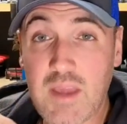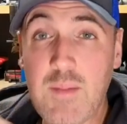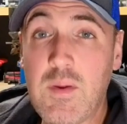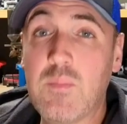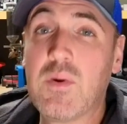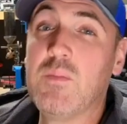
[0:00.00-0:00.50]

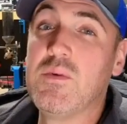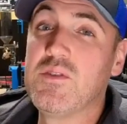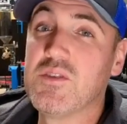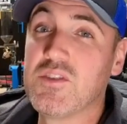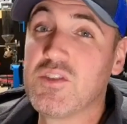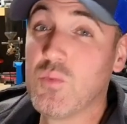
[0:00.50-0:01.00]
gaming
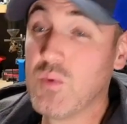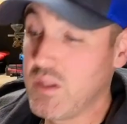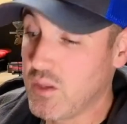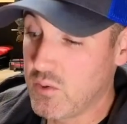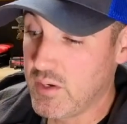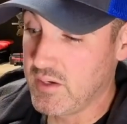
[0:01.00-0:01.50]
purposes, the
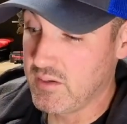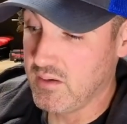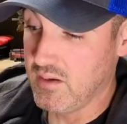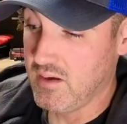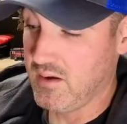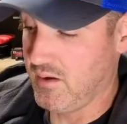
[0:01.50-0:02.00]

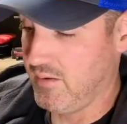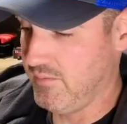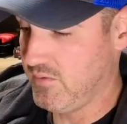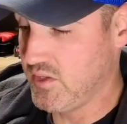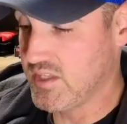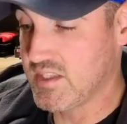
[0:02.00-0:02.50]
reloading
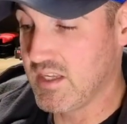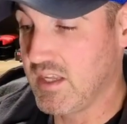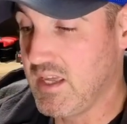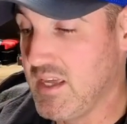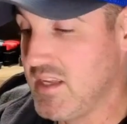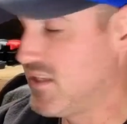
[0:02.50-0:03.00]
for this
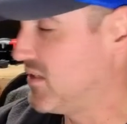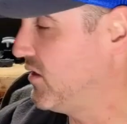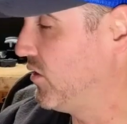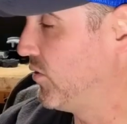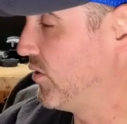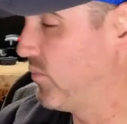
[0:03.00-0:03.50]
thing is
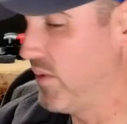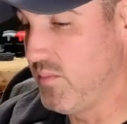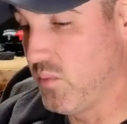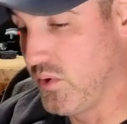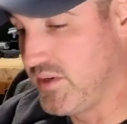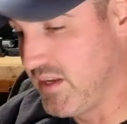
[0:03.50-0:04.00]
a little
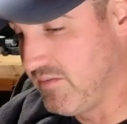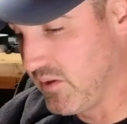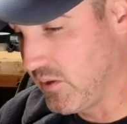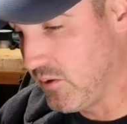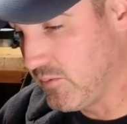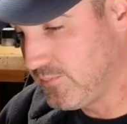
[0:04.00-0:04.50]
bit more
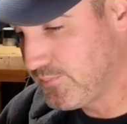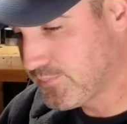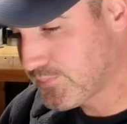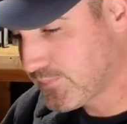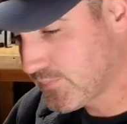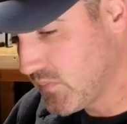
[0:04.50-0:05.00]
difficult.
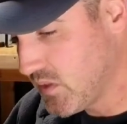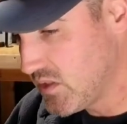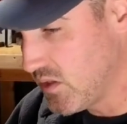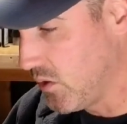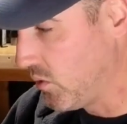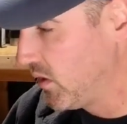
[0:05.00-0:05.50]

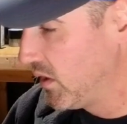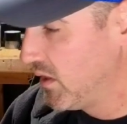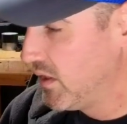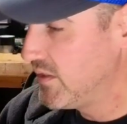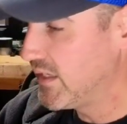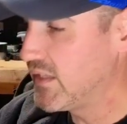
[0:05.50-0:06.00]
So
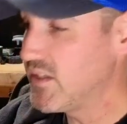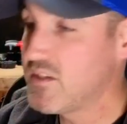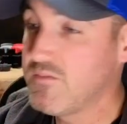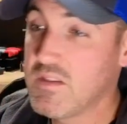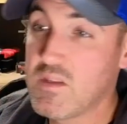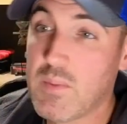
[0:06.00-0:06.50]
to get
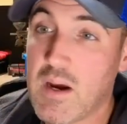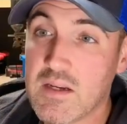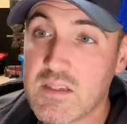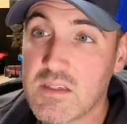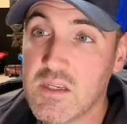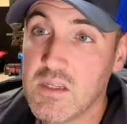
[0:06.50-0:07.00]
this to fit the
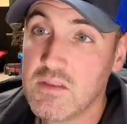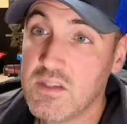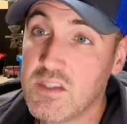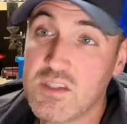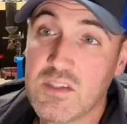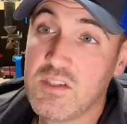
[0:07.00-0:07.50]
box,
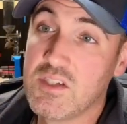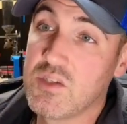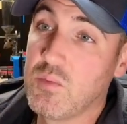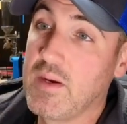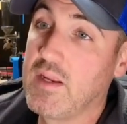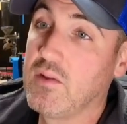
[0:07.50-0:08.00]
this is
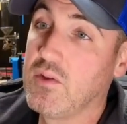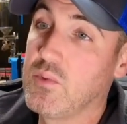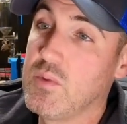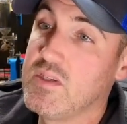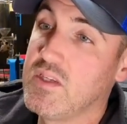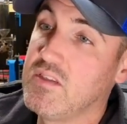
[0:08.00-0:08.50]
just a regular
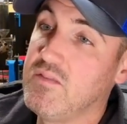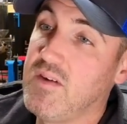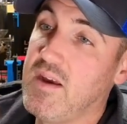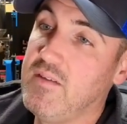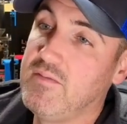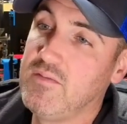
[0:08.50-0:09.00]

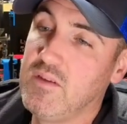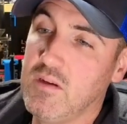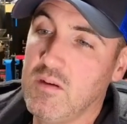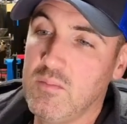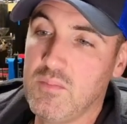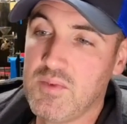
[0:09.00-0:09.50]
365
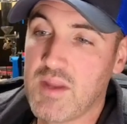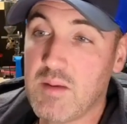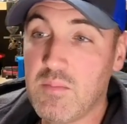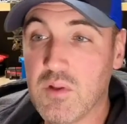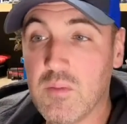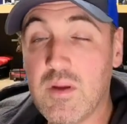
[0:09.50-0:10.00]

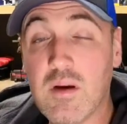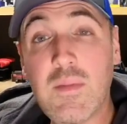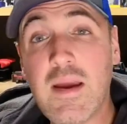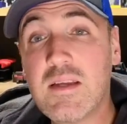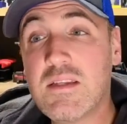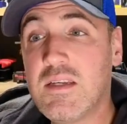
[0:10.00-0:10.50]
9mm
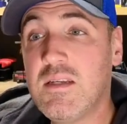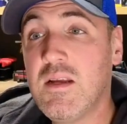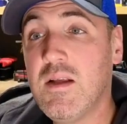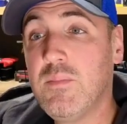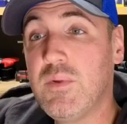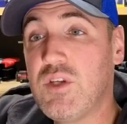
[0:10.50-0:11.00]
magazine,
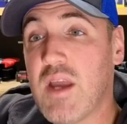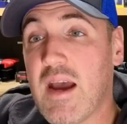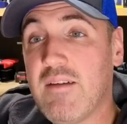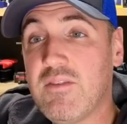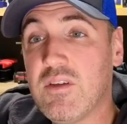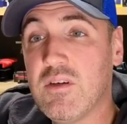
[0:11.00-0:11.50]
but you
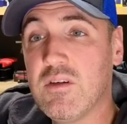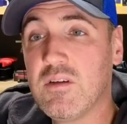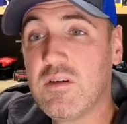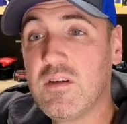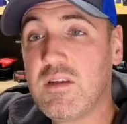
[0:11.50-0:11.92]
have to